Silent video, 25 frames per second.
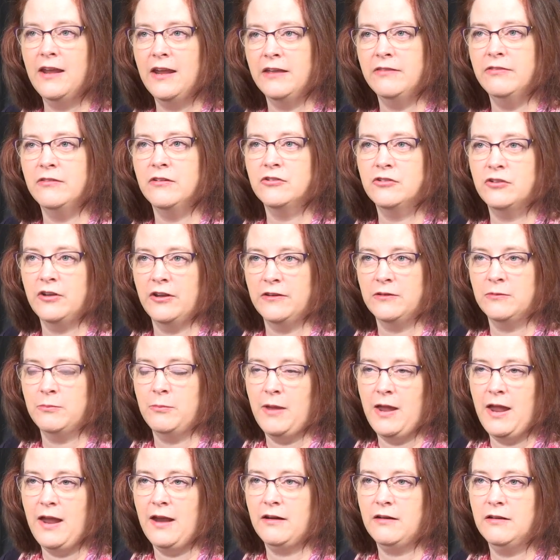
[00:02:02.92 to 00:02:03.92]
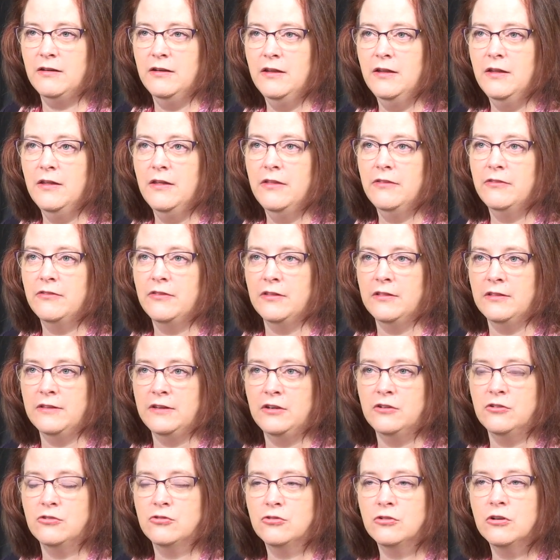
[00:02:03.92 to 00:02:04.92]
head and the chest back. The
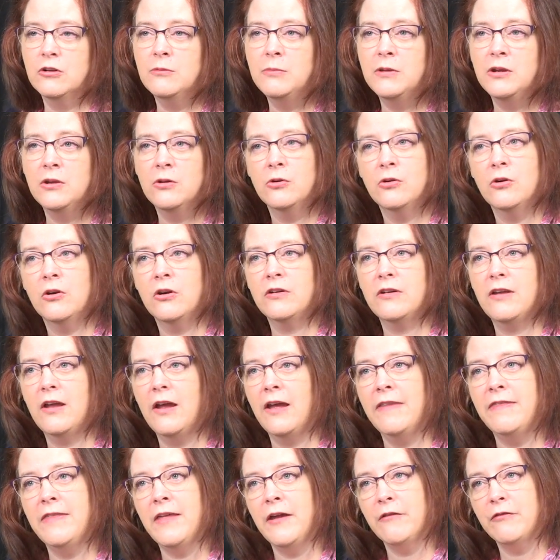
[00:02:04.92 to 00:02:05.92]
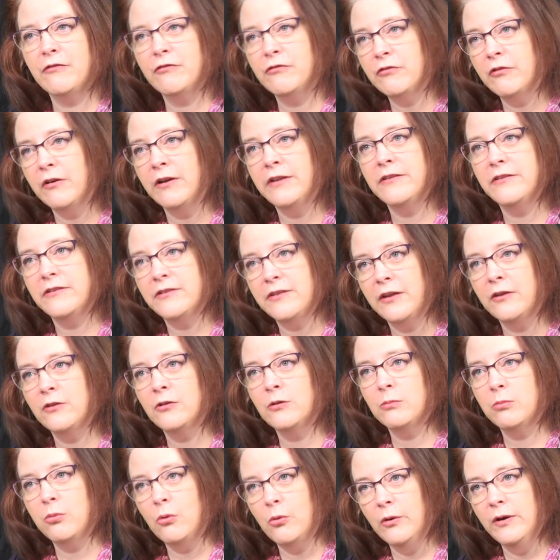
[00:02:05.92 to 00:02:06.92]
leash should be hooked on that front
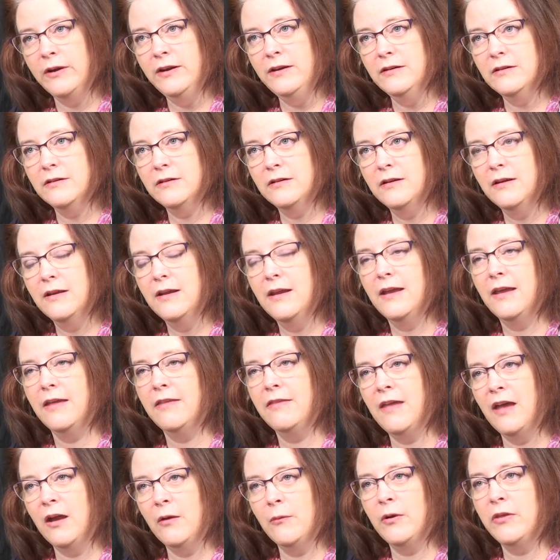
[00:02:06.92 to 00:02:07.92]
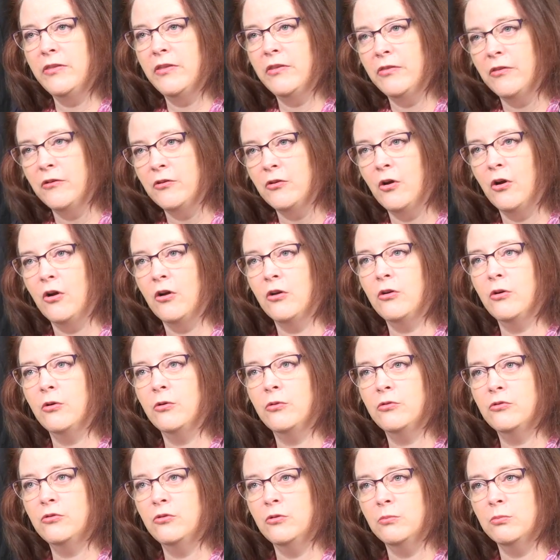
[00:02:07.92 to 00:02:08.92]
center point. That way, then the dog
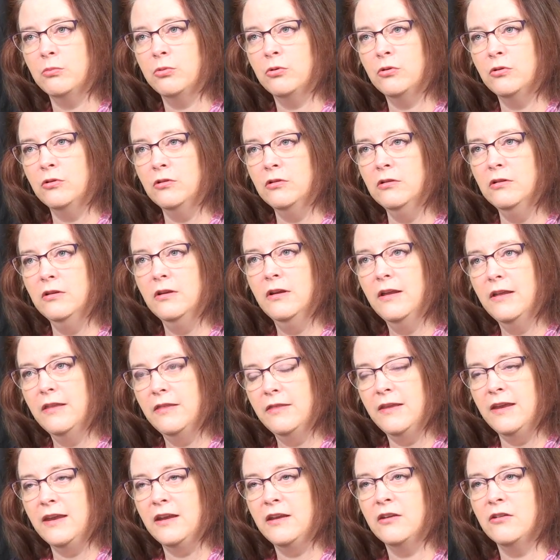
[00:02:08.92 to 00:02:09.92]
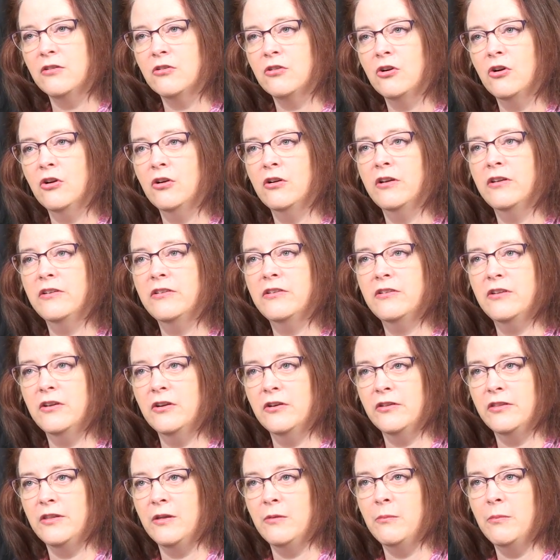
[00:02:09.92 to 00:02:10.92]
goes to pull, they can turn and
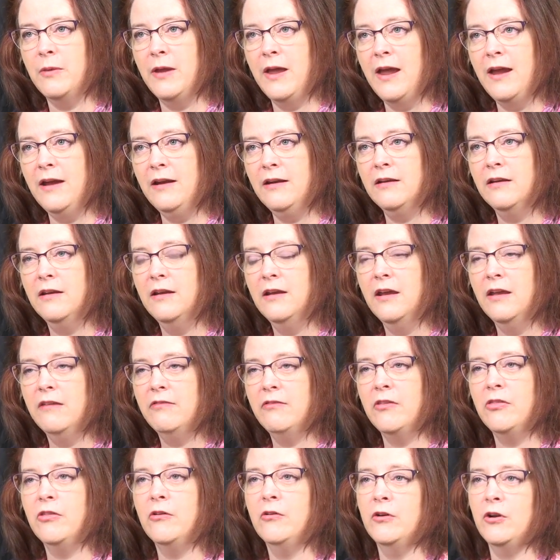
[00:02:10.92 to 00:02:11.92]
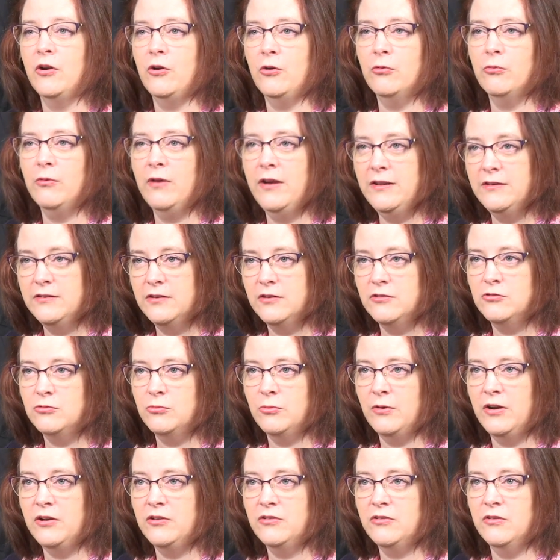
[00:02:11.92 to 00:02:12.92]
steer them back. Then they're in a great
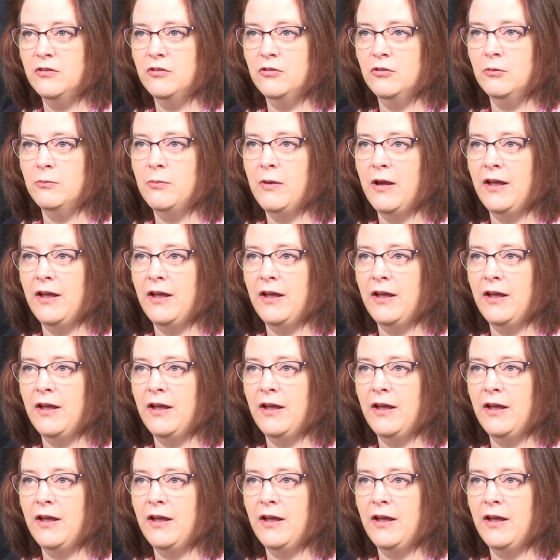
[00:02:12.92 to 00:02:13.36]
situation to do